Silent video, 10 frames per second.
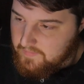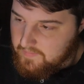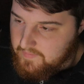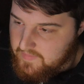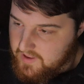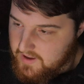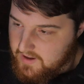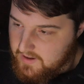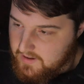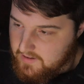
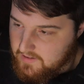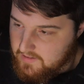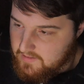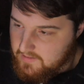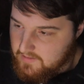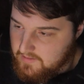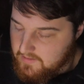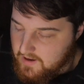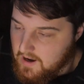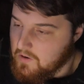They
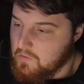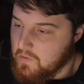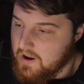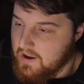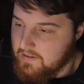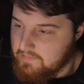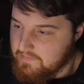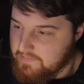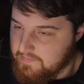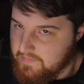outweigh
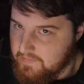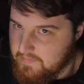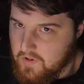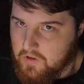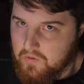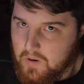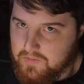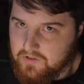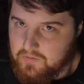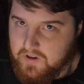other
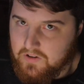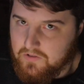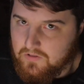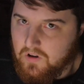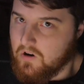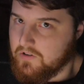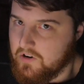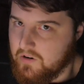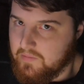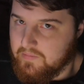options because they're long-term